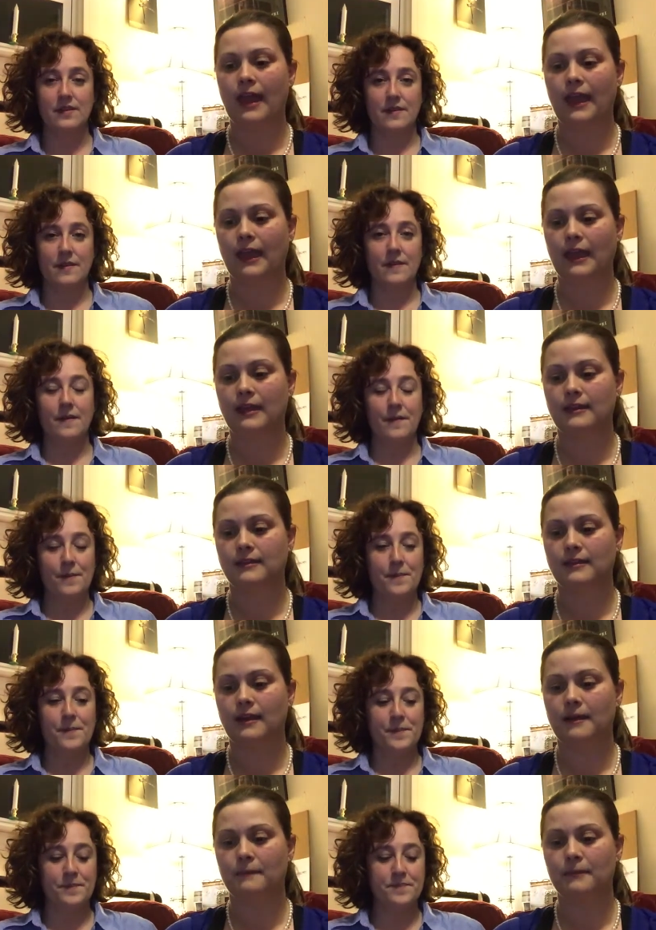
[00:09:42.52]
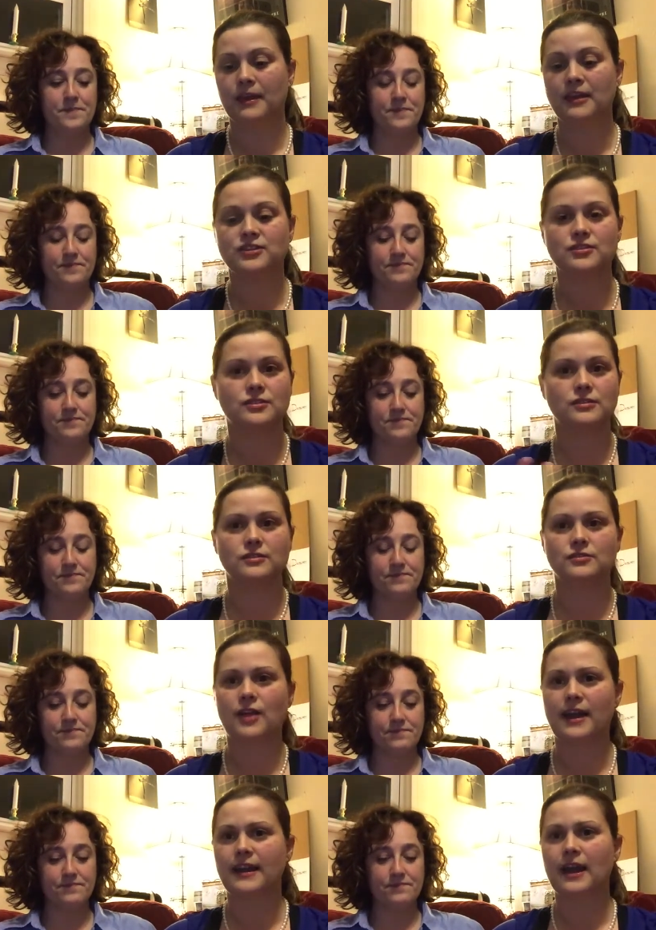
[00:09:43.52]
Speaker 1: And um, he
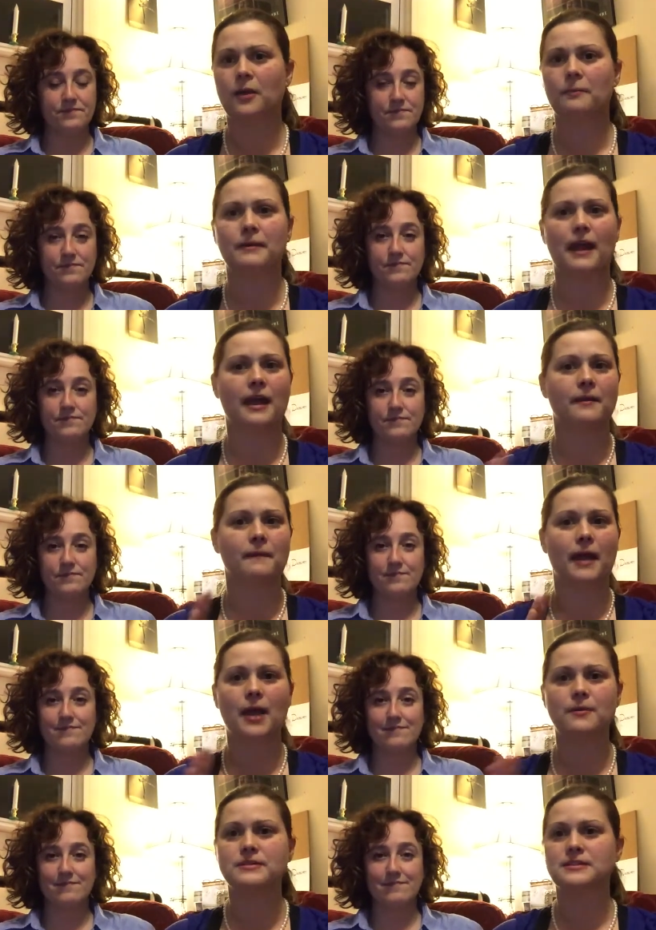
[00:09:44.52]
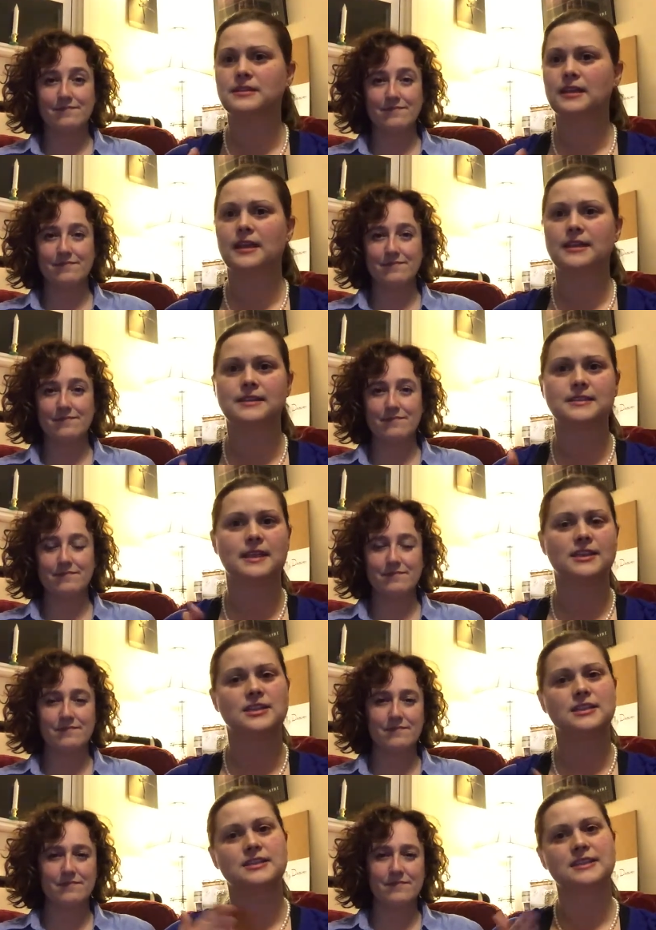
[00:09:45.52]
try to help, but I, I was in
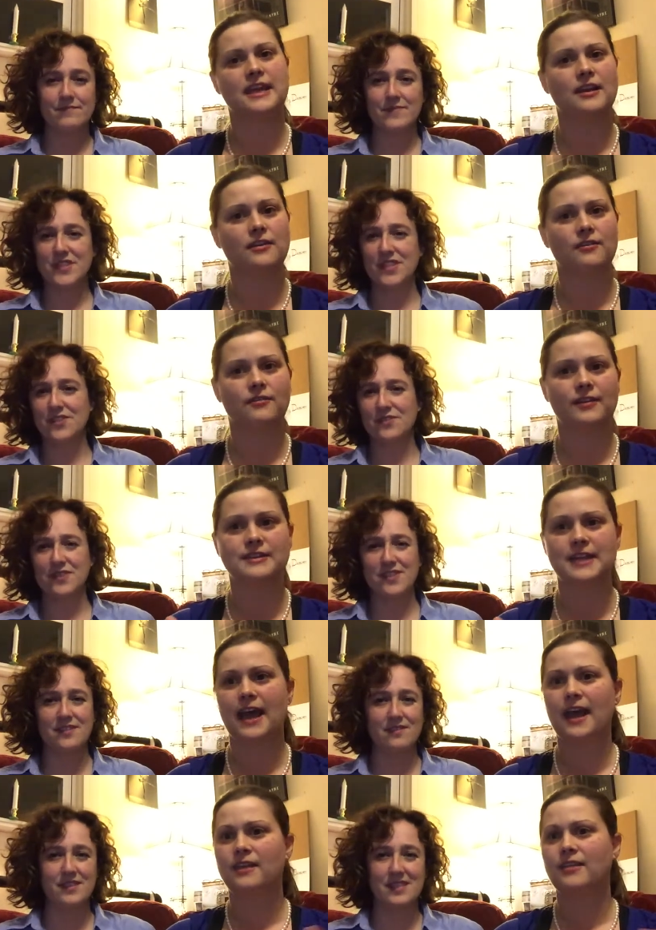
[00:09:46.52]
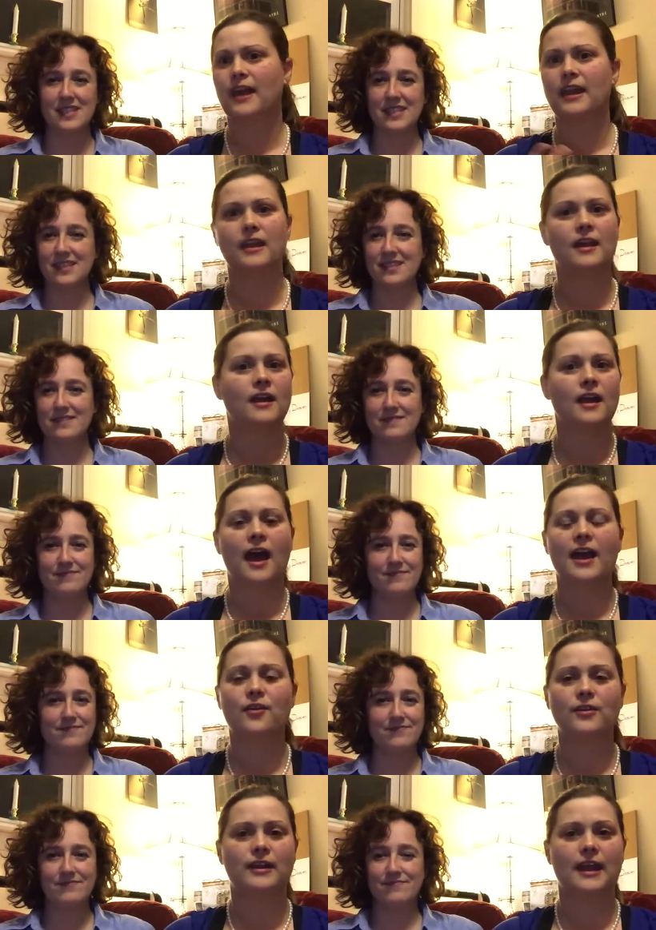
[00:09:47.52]
such a state of attack that
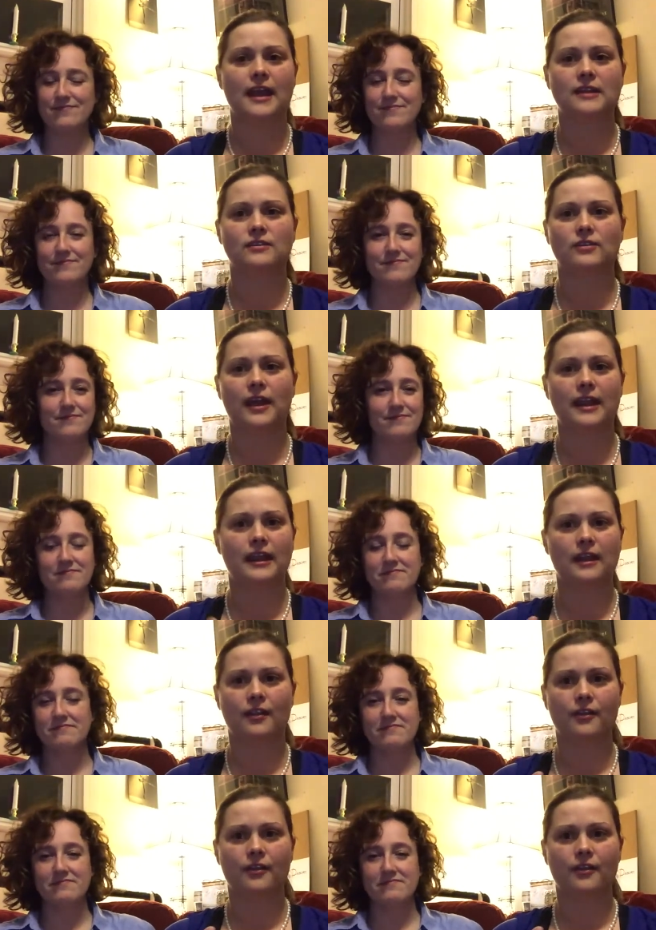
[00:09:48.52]
I couldn't handle any